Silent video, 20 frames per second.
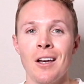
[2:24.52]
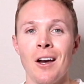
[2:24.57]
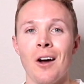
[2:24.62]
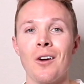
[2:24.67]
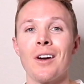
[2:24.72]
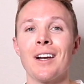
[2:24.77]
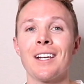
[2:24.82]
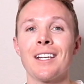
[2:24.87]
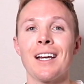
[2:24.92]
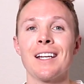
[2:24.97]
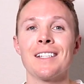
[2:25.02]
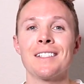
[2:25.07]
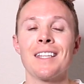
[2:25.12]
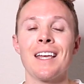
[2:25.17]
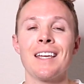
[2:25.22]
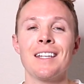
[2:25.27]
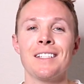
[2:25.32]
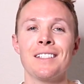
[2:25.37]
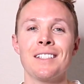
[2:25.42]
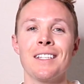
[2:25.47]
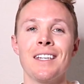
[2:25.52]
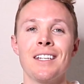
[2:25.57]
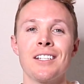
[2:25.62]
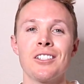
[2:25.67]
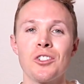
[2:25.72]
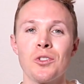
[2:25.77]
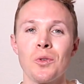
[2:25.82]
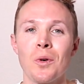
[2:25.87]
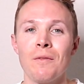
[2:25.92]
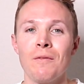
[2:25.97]
Alright guys, that is it.
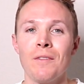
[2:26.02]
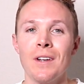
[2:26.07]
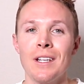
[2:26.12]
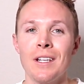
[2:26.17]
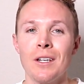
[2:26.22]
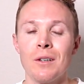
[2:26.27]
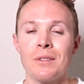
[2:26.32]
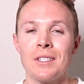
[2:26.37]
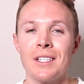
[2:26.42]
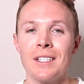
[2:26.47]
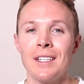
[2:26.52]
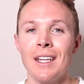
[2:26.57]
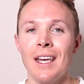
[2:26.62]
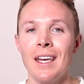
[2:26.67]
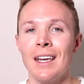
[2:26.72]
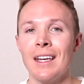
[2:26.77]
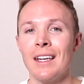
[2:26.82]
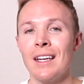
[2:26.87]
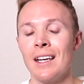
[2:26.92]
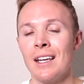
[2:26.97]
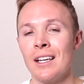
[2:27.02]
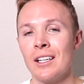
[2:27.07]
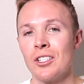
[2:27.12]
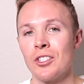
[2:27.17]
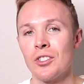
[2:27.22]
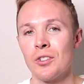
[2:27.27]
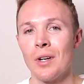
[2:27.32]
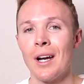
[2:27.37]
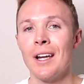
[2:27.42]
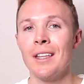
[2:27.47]
Short video today.
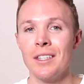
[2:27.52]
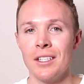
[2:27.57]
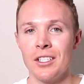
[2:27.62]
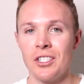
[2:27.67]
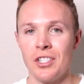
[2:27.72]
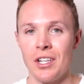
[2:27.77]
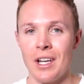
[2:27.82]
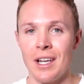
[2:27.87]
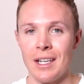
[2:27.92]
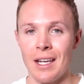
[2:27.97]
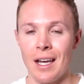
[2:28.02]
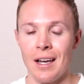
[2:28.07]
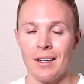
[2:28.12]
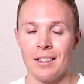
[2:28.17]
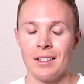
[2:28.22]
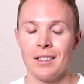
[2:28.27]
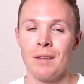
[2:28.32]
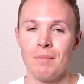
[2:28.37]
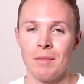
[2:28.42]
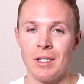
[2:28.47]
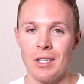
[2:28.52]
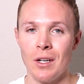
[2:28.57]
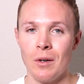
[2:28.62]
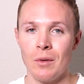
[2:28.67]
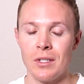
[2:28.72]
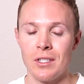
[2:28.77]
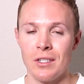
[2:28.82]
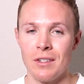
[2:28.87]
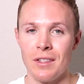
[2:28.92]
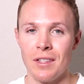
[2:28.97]
Try this shake out. Let me know
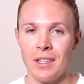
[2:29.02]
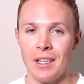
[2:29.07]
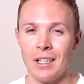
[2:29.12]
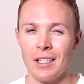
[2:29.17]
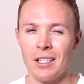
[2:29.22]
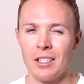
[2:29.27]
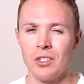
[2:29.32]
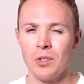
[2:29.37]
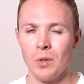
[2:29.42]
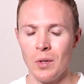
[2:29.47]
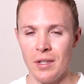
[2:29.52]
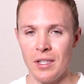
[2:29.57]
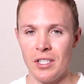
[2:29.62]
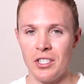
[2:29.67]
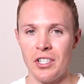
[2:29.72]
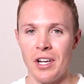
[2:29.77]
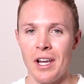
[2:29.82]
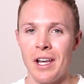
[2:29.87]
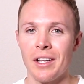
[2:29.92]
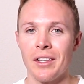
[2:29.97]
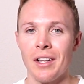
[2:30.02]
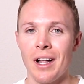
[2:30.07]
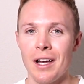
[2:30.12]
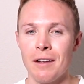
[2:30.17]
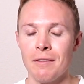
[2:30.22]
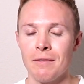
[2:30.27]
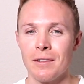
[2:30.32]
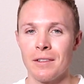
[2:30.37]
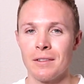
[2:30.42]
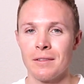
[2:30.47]
what you think. Join the shake
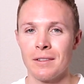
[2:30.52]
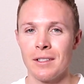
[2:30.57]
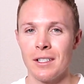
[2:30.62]
life.